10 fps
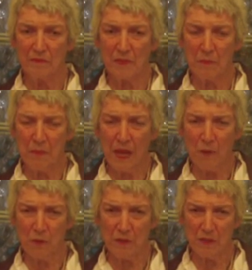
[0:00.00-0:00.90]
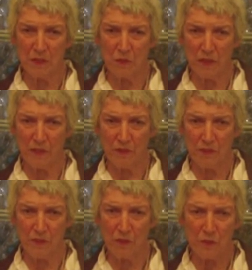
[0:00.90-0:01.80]
a power that's greater
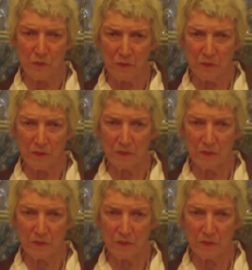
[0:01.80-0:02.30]
than you.